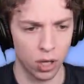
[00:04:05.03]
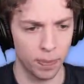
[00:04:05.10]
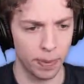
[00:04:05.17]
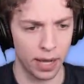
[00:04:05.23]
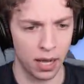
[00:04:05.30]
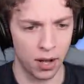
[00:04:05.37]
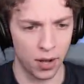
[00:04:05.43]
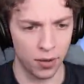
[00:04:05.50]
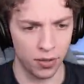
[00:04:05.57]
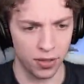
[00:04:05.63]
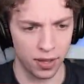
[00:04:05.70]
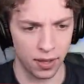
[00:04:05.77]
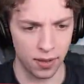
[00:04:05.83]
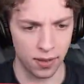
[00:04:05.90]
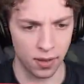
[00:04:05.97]
about
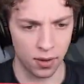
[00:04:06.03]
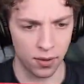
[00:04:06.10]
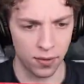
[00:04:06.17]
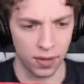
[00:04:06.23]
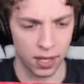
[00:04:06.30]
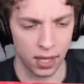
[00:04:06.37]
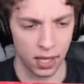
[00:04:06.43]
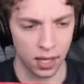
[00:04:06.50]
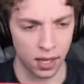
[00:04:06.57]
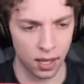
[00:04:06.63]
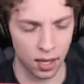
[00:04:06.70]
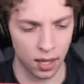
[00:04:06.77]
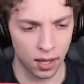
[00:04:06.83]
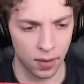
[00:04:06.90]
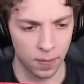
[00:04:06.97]
uh, this over here? We got
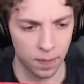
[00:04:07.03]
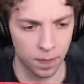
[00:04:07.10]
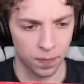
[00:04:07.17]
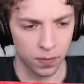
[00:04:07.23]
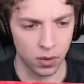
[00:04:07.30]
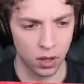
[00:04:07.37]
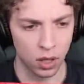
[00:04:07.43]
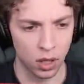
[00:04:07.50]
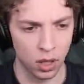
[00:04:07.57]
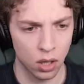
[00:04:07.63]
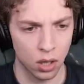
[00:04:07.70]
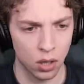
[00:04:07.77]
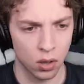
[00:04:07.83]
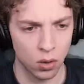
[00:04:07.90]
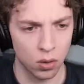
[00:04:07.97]
here? like a nether thing here.